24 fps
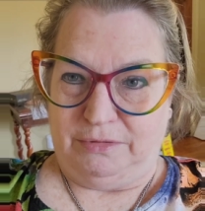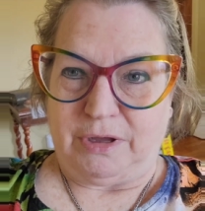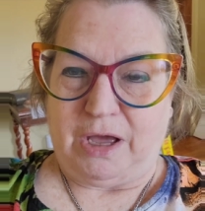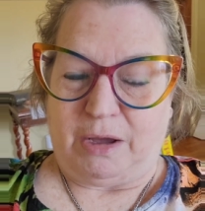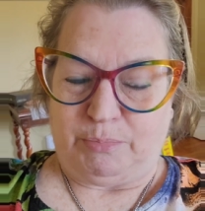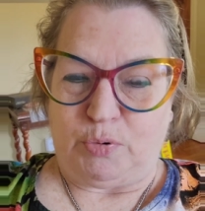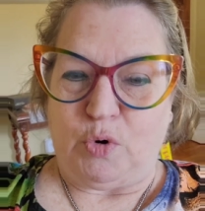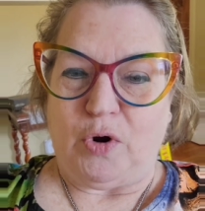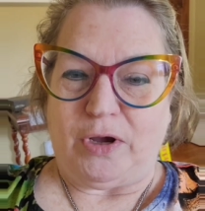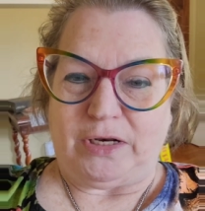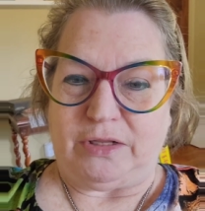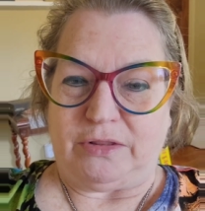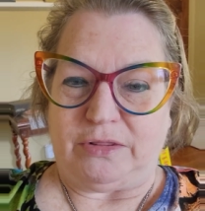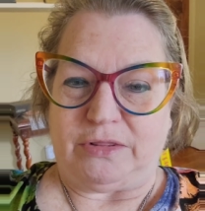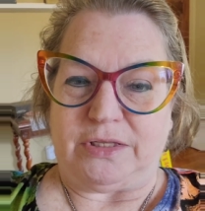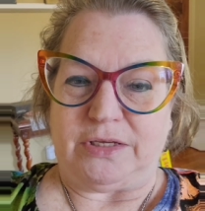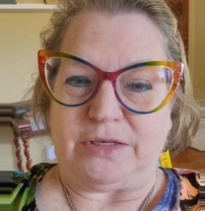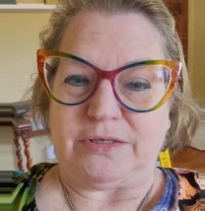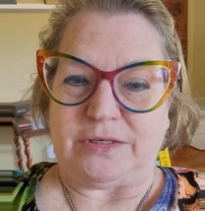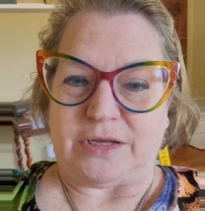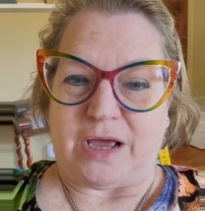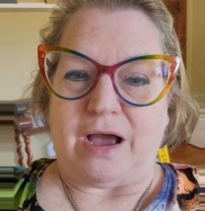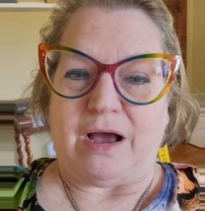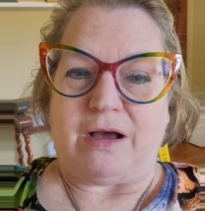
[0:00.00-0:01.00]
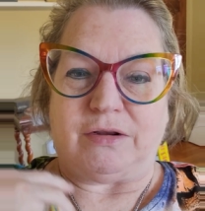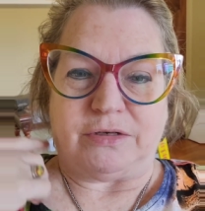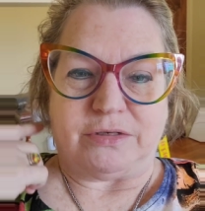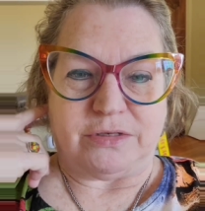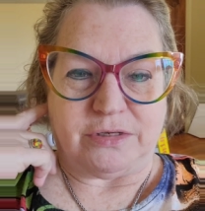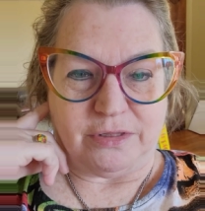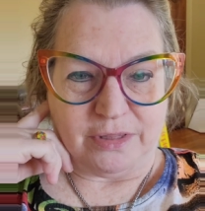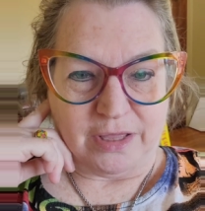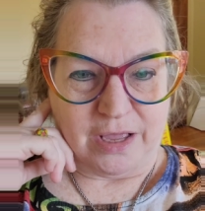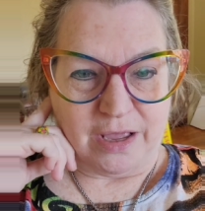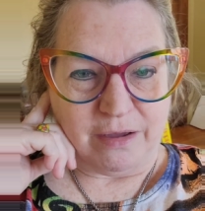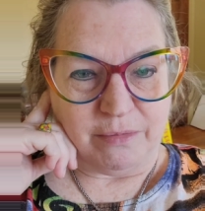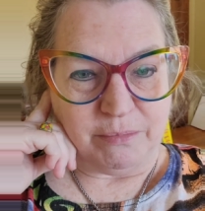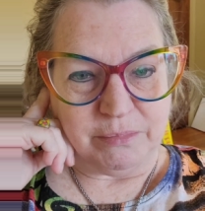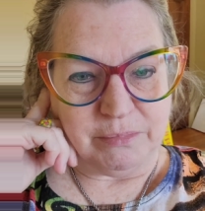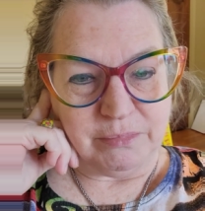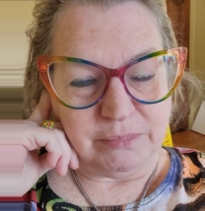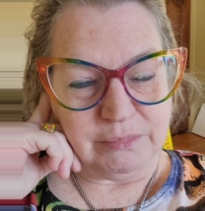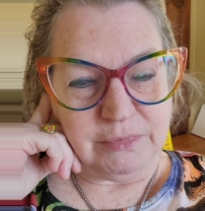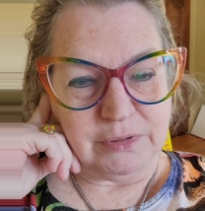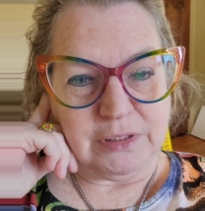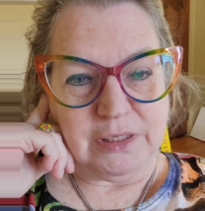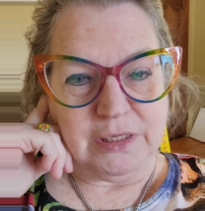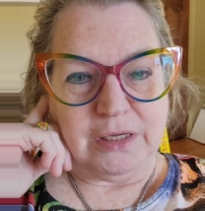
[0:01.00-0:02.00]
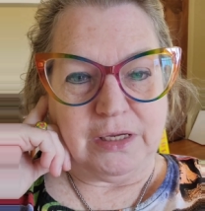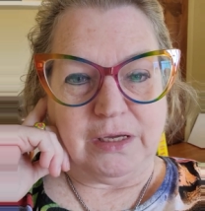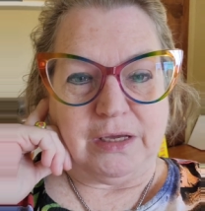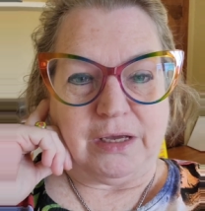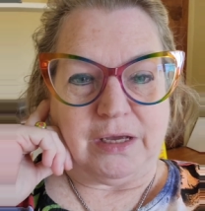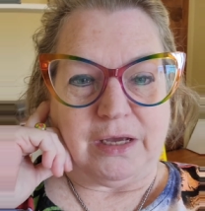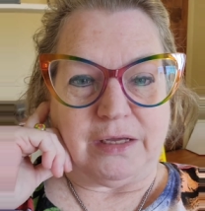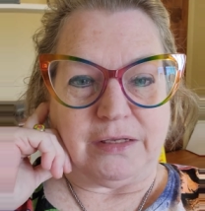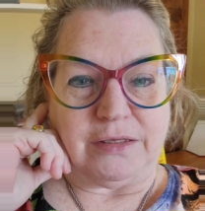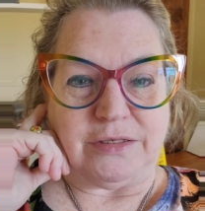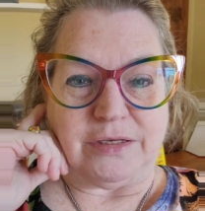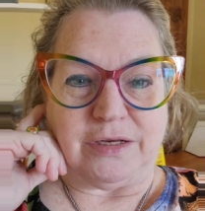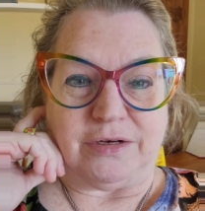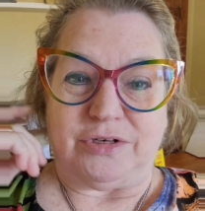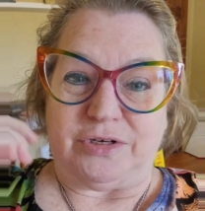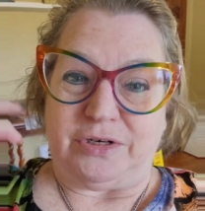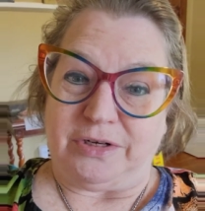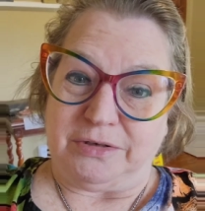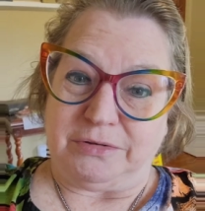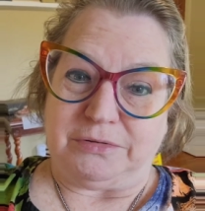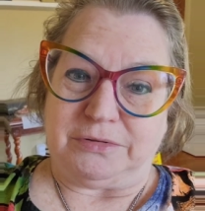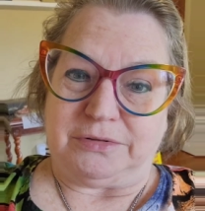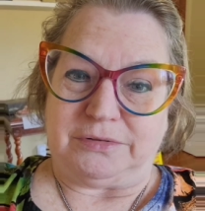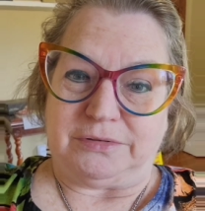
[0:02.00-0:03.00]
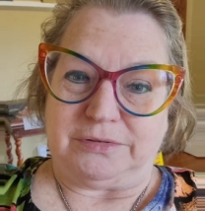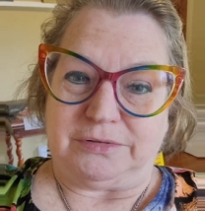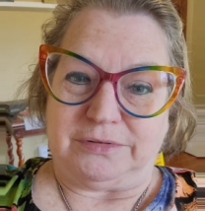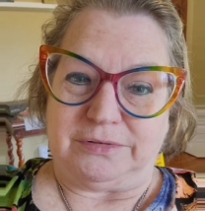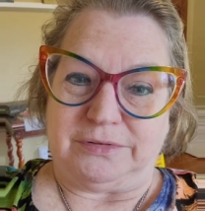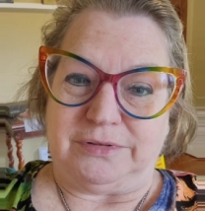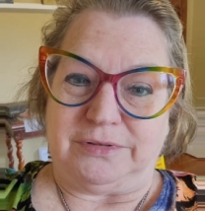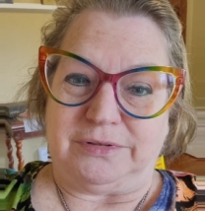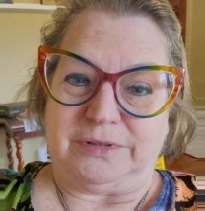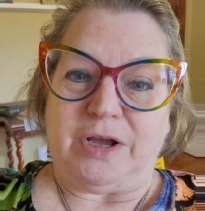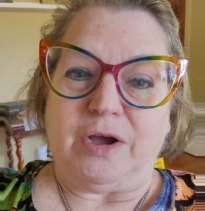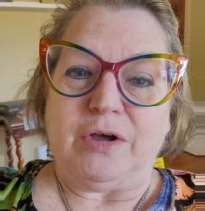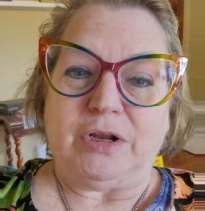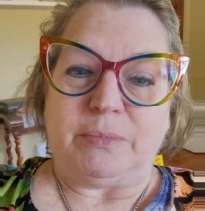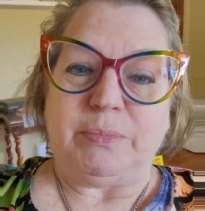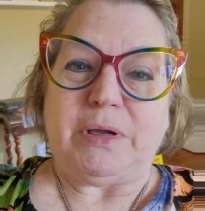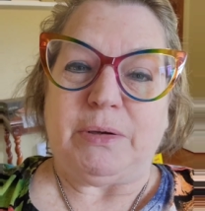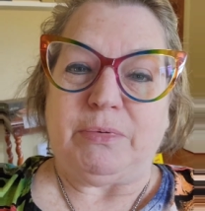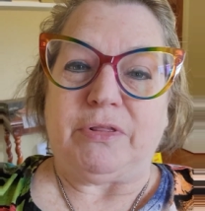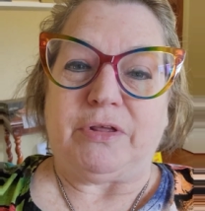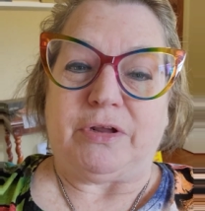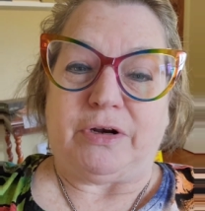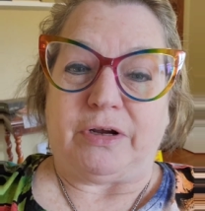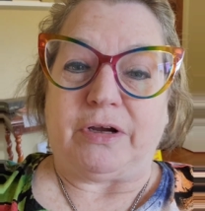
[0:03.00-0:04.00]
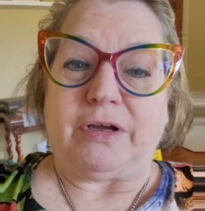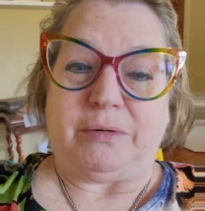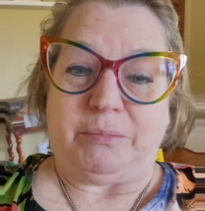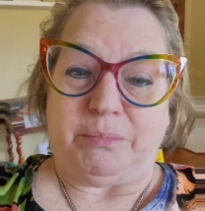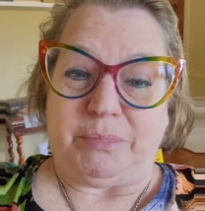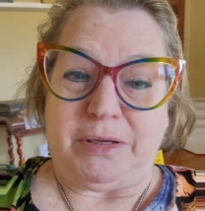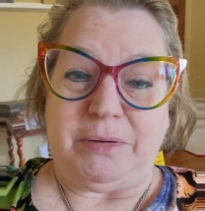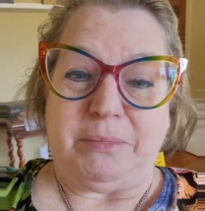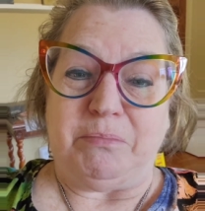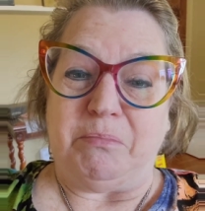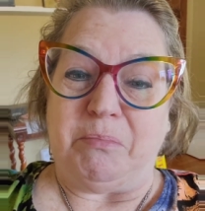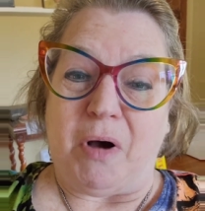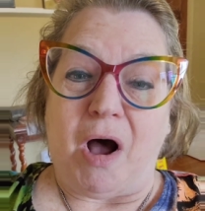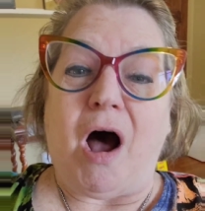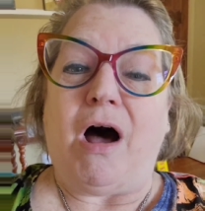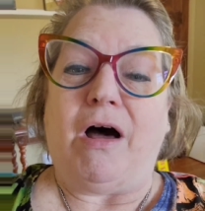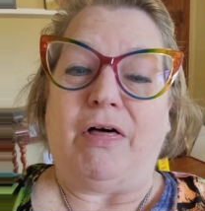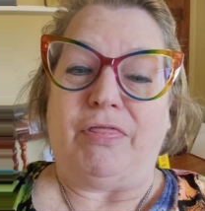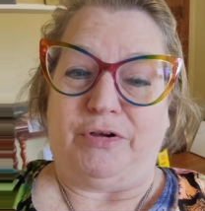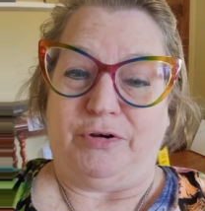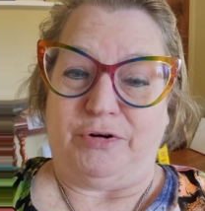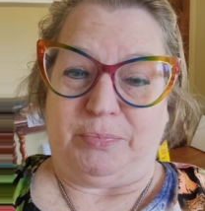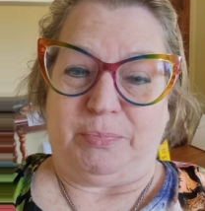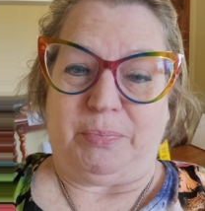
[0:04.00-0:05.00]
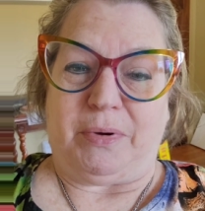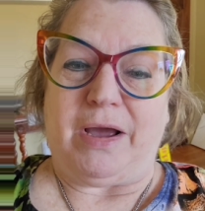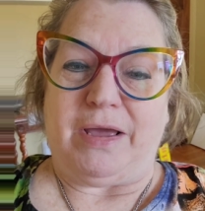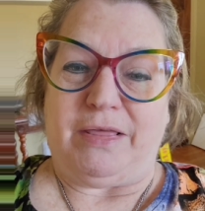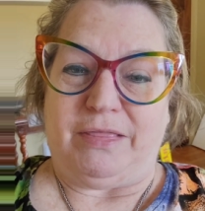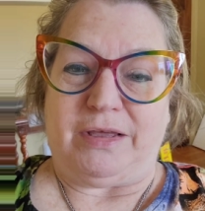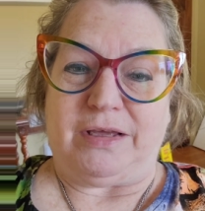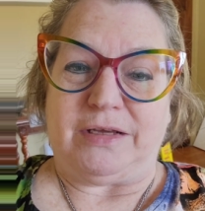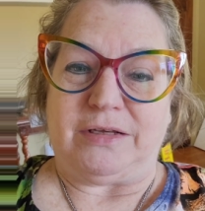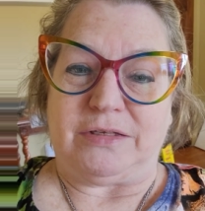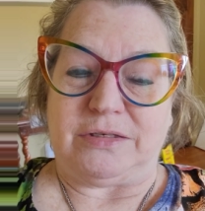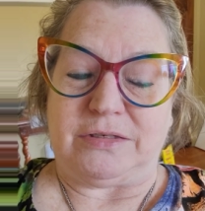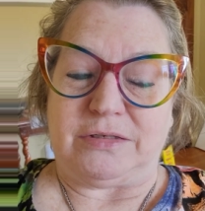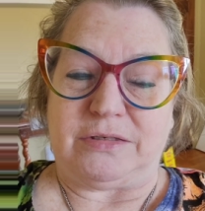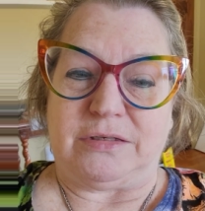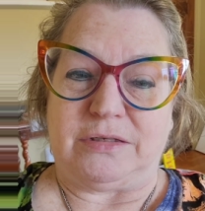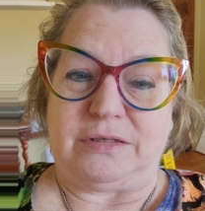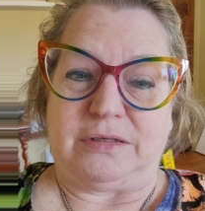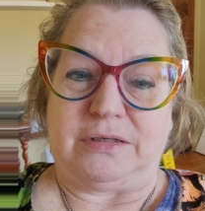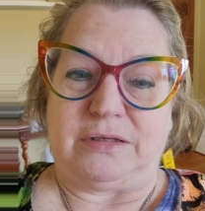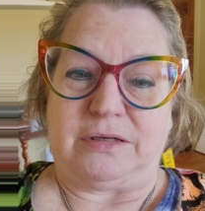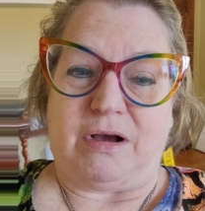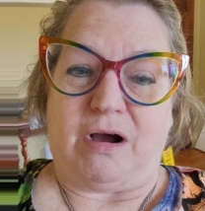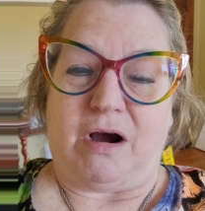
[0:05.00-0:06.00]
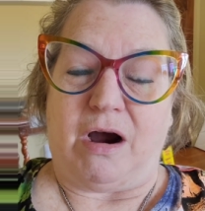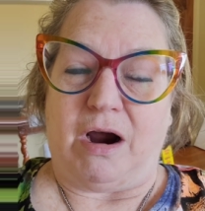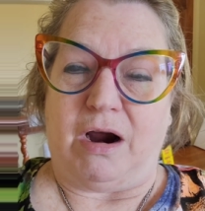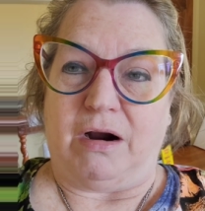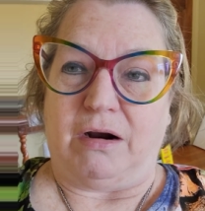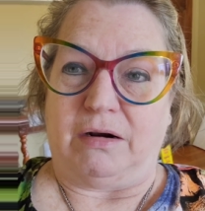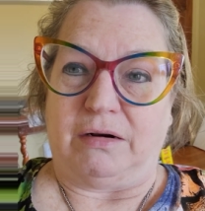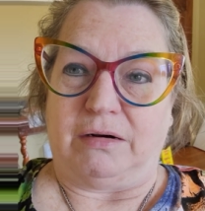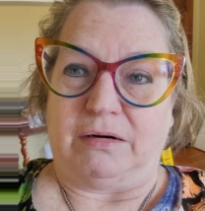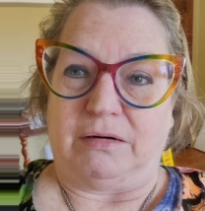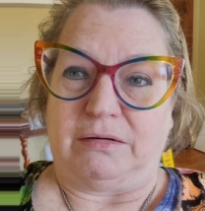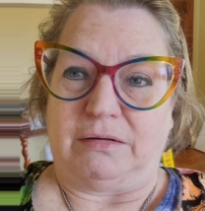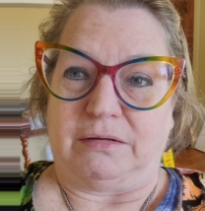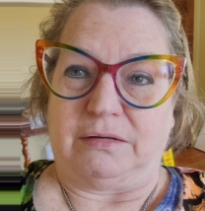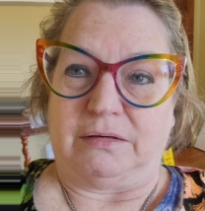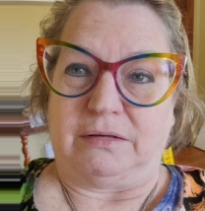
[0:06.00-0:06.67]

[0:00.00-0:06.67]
I pointed this out to them and said, the only people that are going to be bothered by this are,